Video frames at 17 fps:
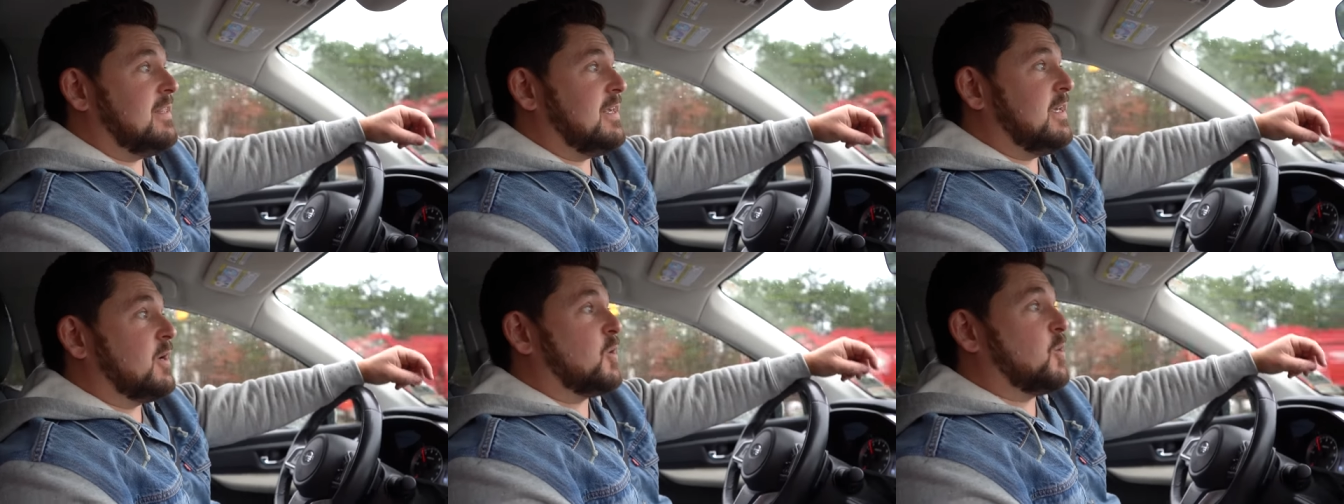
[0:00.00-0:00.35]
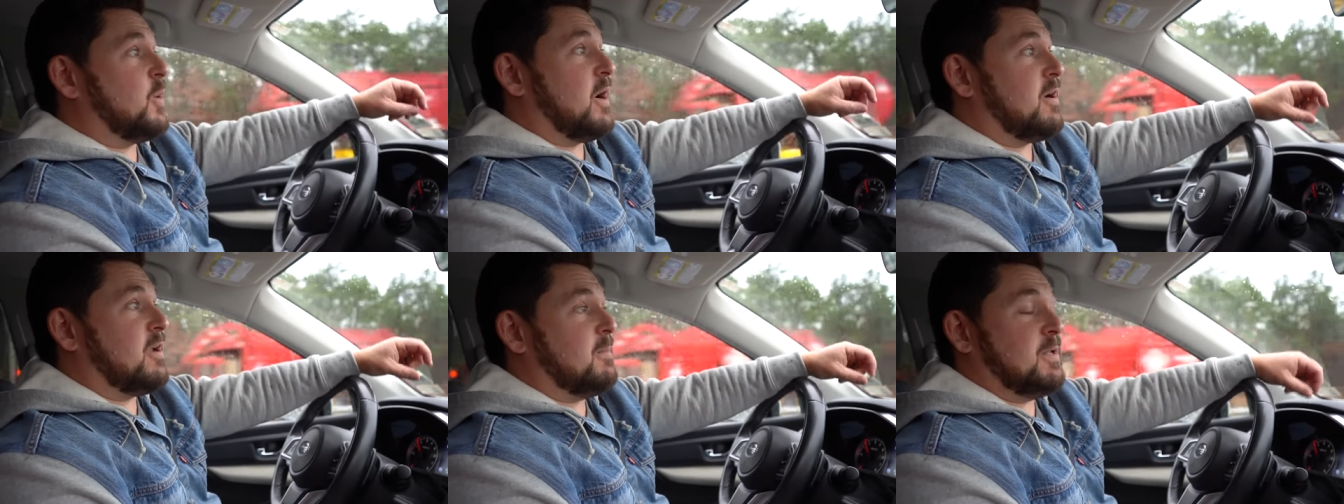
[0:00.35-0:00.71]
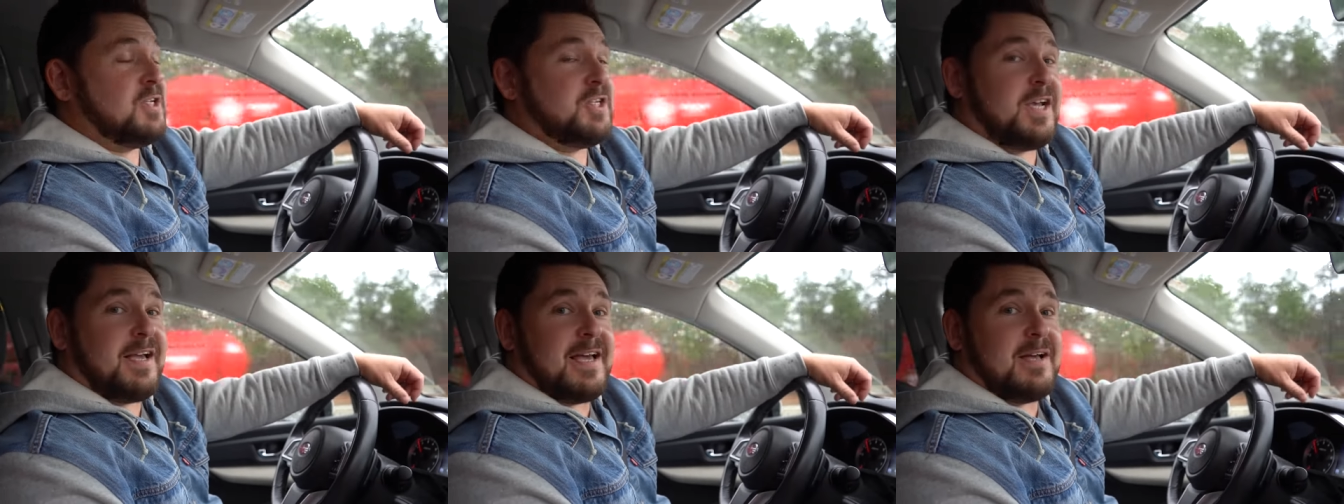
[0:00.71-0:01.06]
the aquarium and
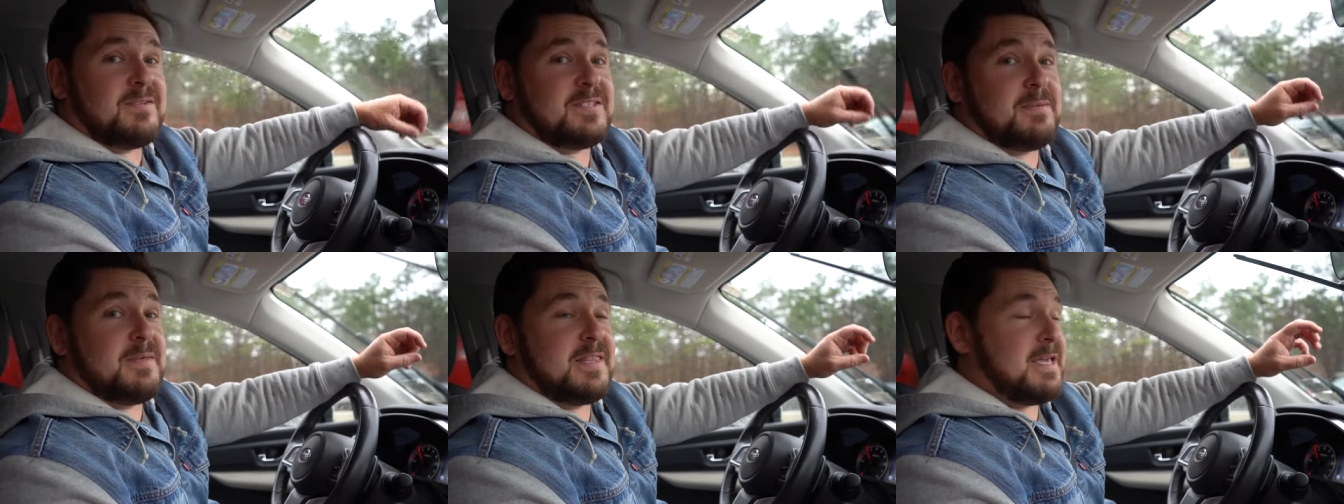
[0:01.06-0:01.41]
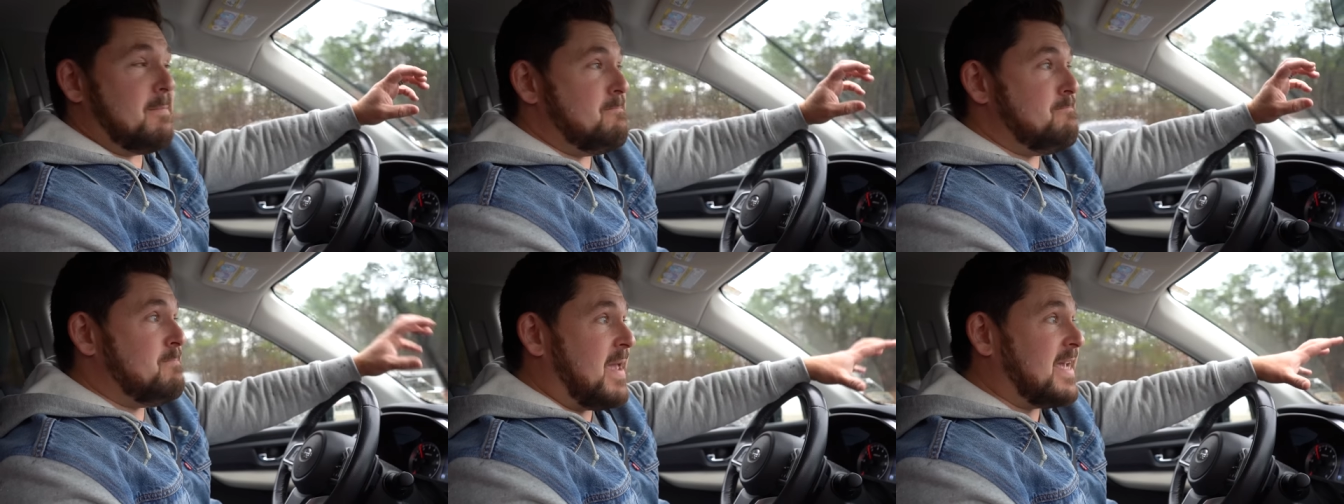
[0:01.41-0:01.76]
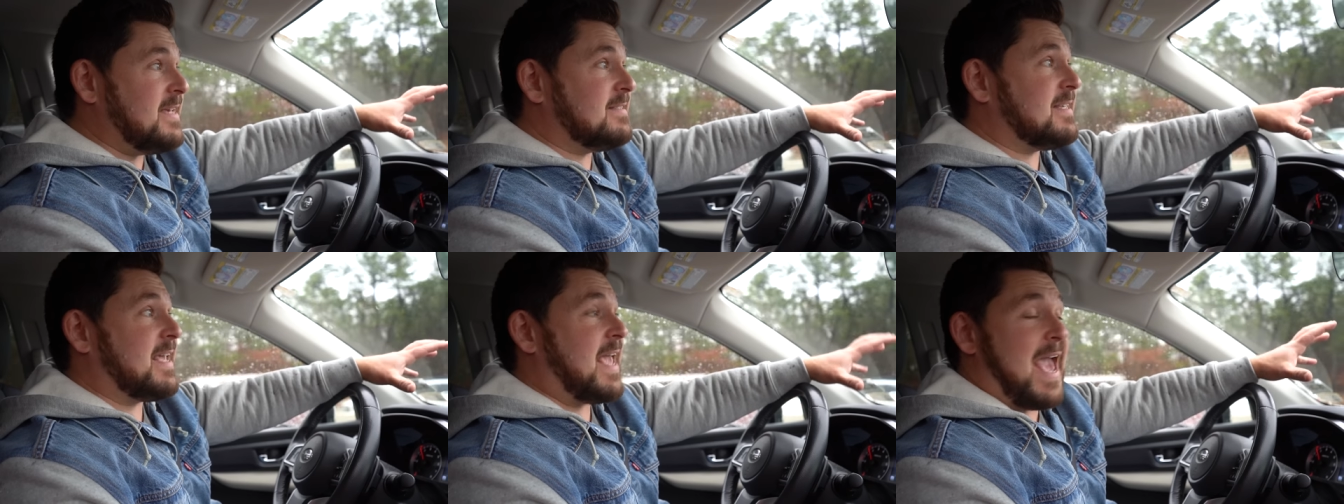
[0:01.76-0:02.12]
check out some of the
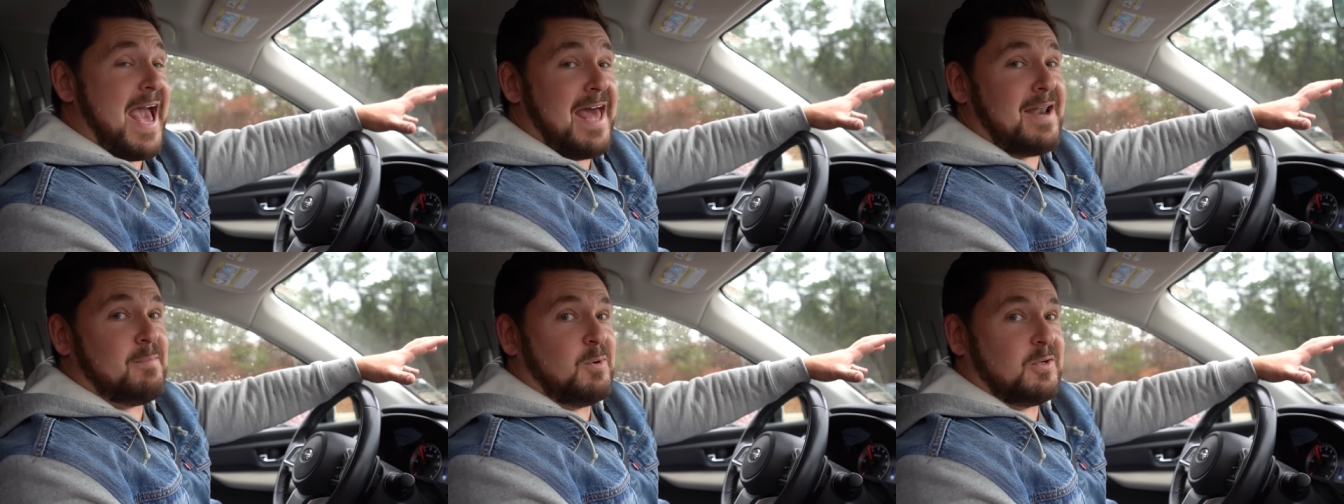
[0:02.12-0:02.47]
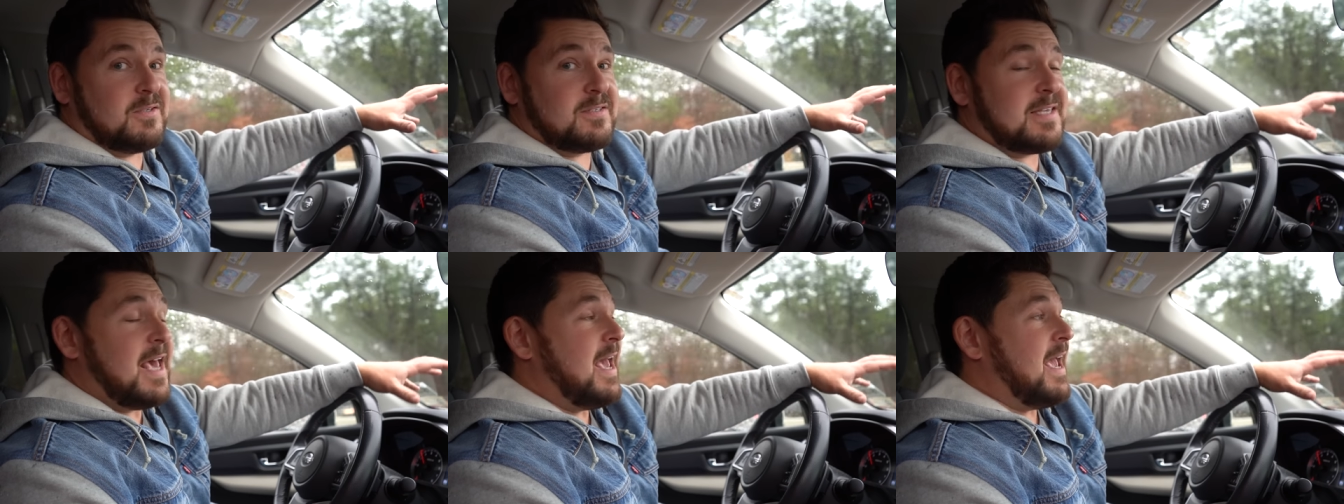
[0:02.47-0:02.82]
amazing animals